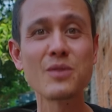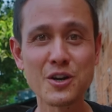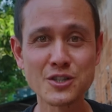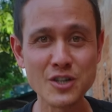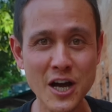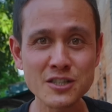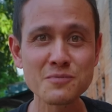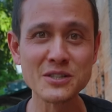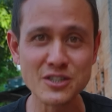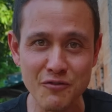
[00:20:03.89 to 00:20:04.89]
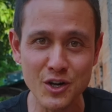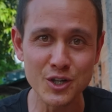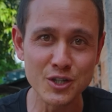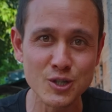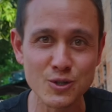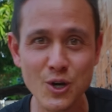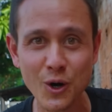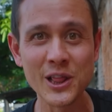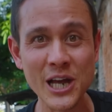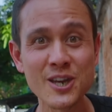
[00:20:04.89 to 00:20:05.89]
your sauce specifically to
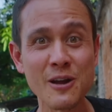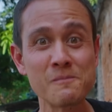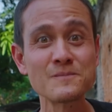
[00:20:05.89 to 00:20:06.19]
your liking.